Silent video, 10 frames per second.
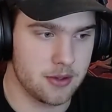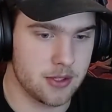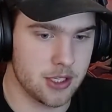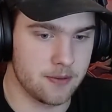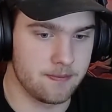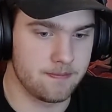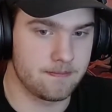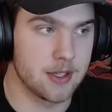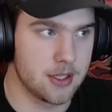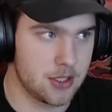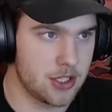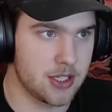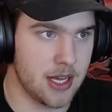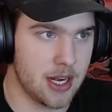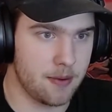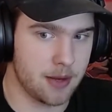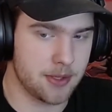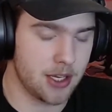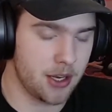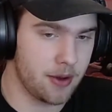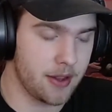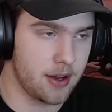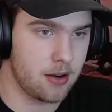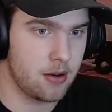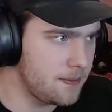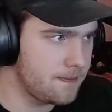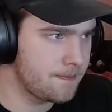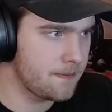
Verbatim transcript: So just thought I would update you on that. So